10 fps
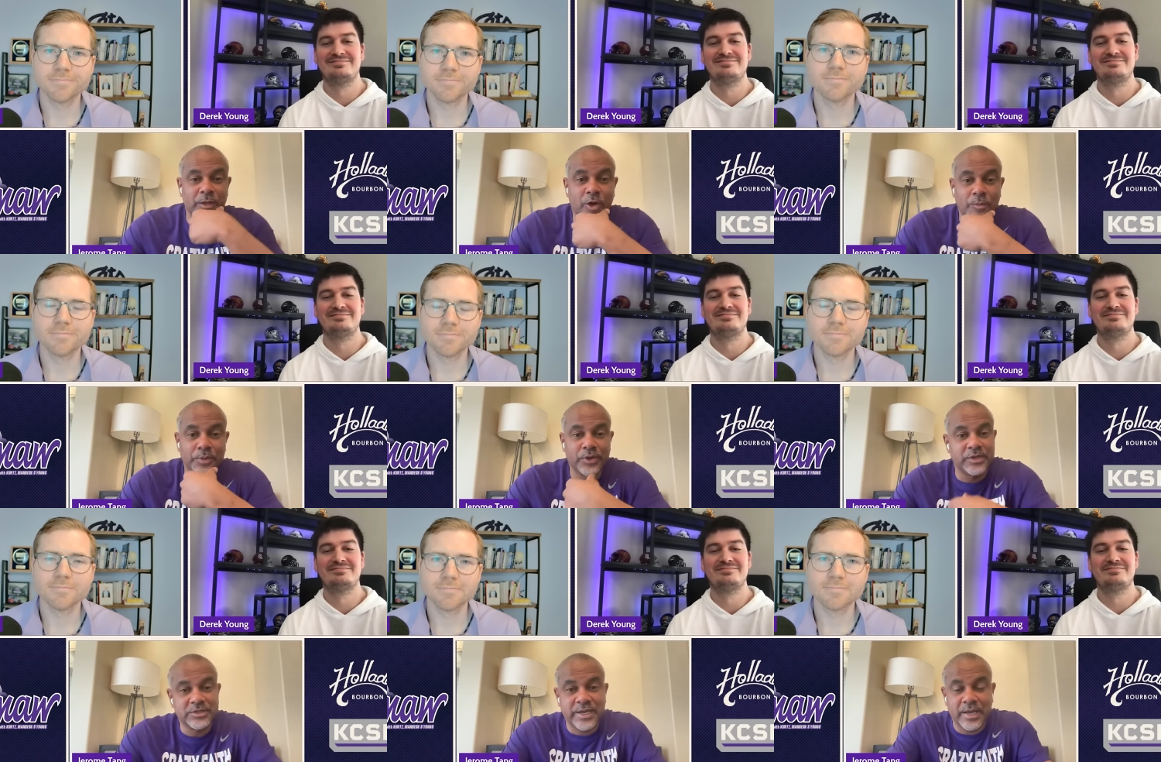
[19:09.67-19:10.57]
Speaker 1: a long
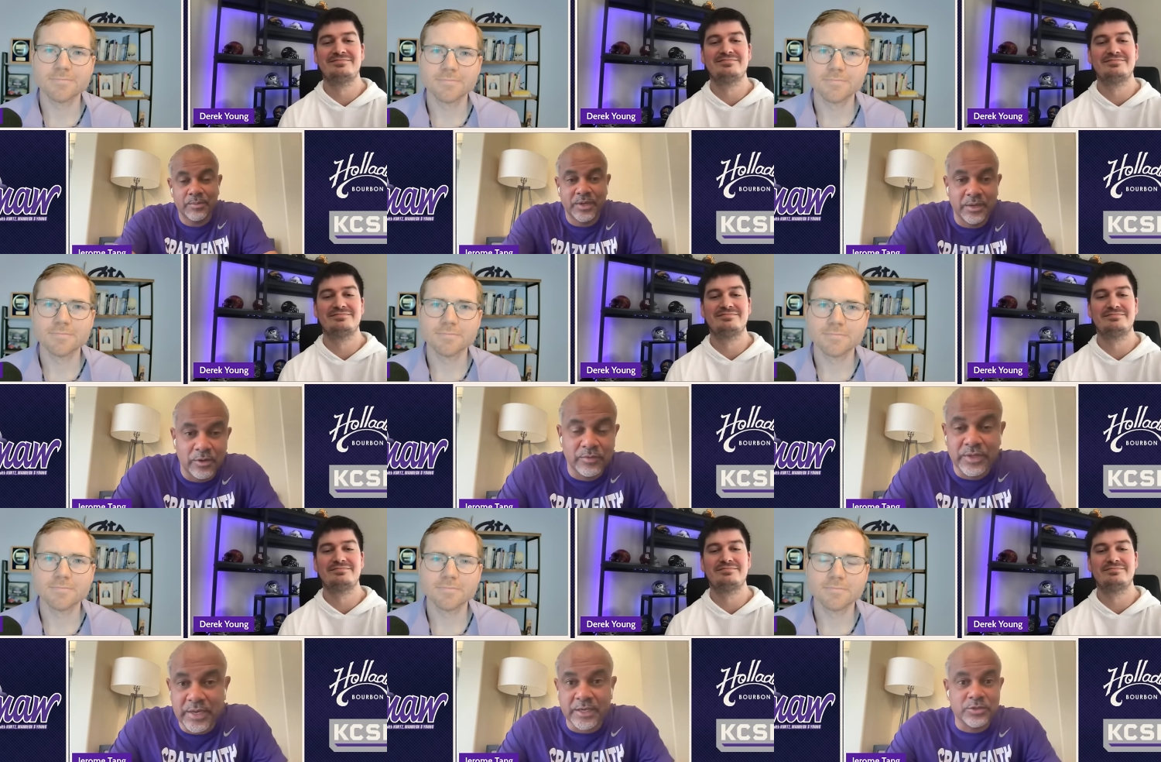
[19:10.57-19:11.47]
period of time, but over
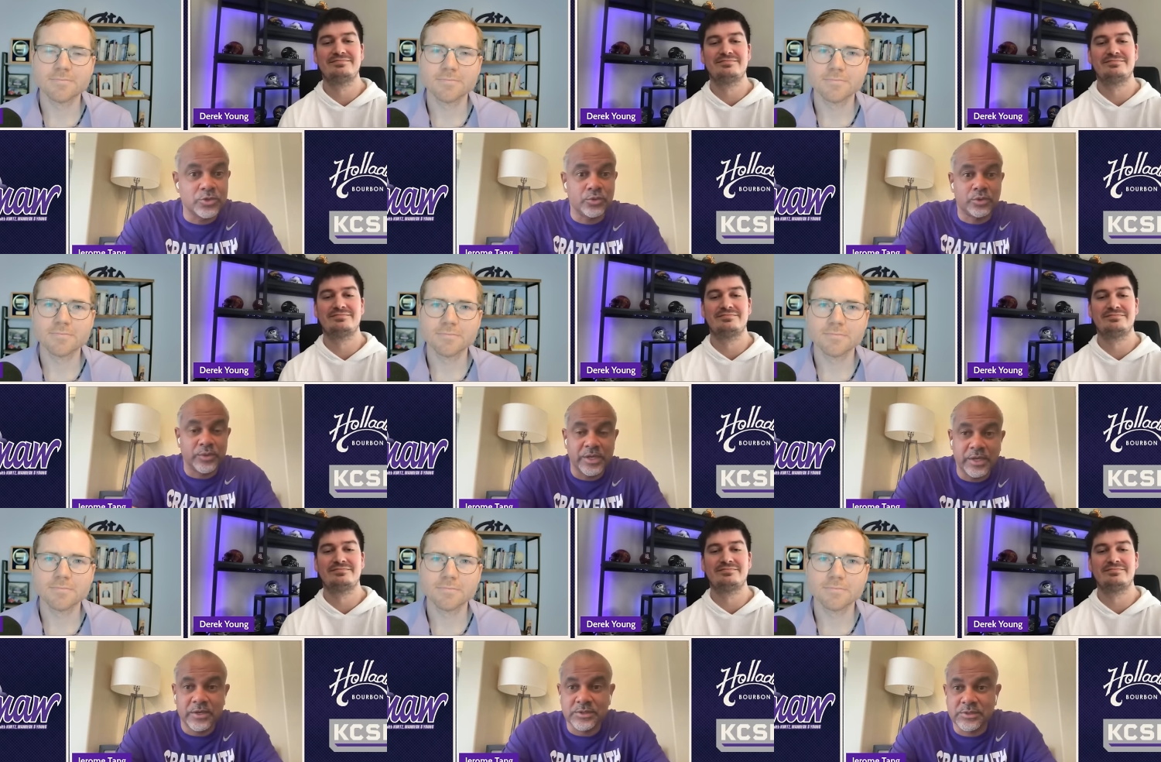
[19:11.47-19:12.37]
the next two or three
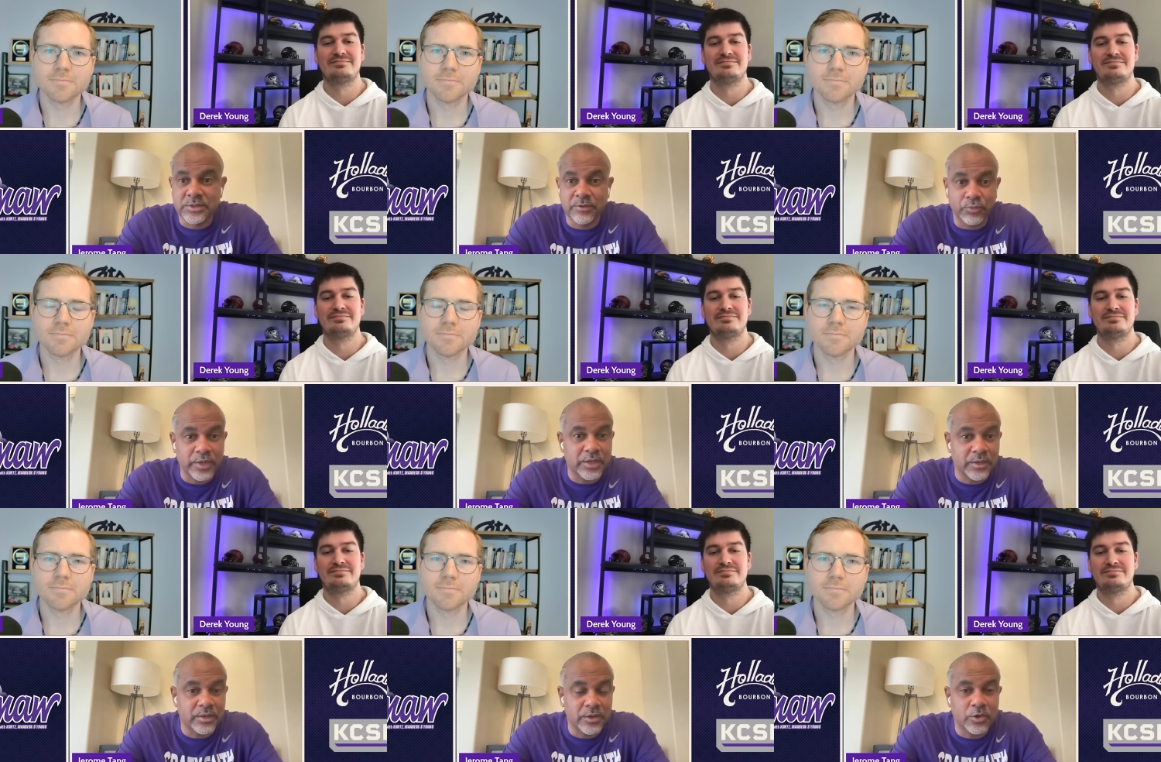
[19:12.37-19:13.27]
years, if we
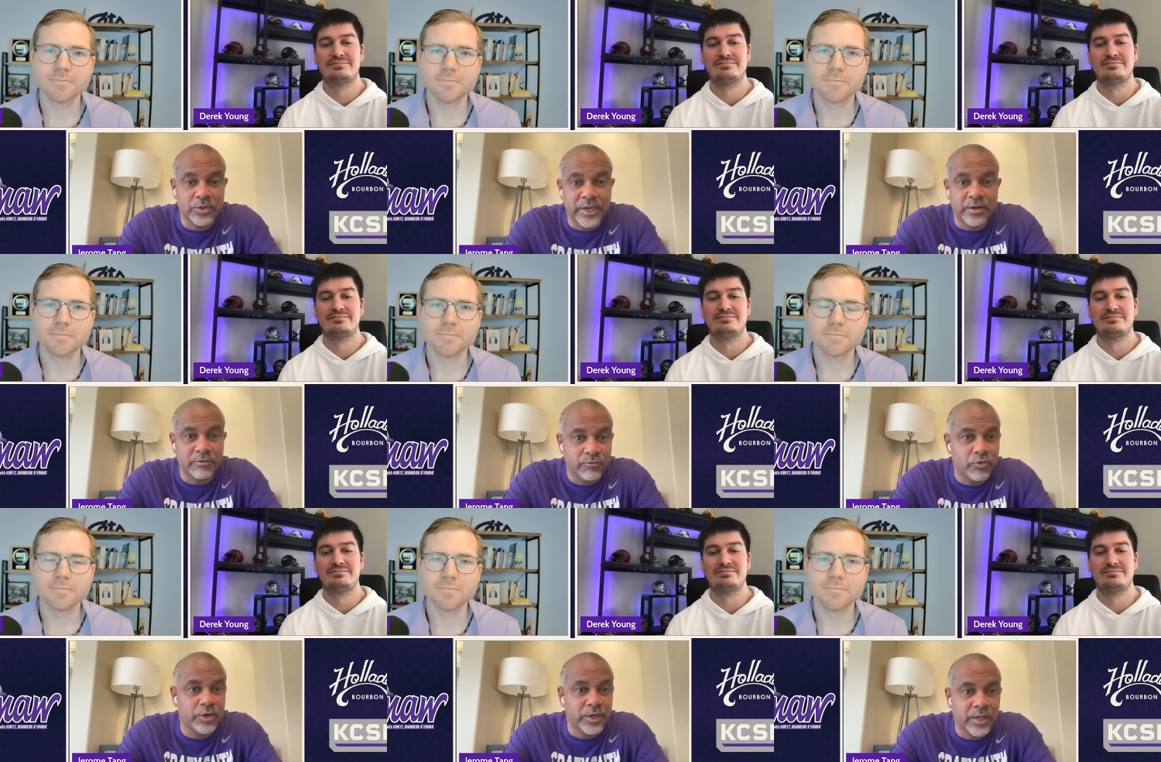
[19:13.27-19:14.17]
can hold down the
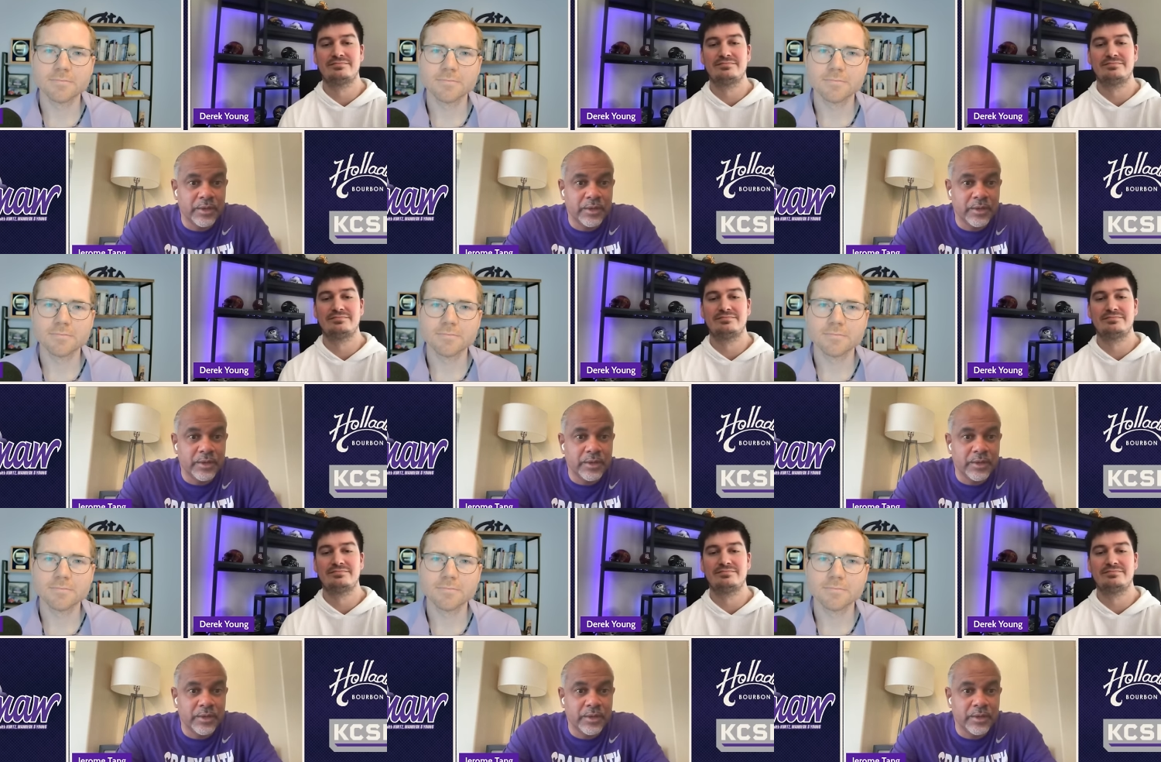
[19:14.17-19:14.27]
fort,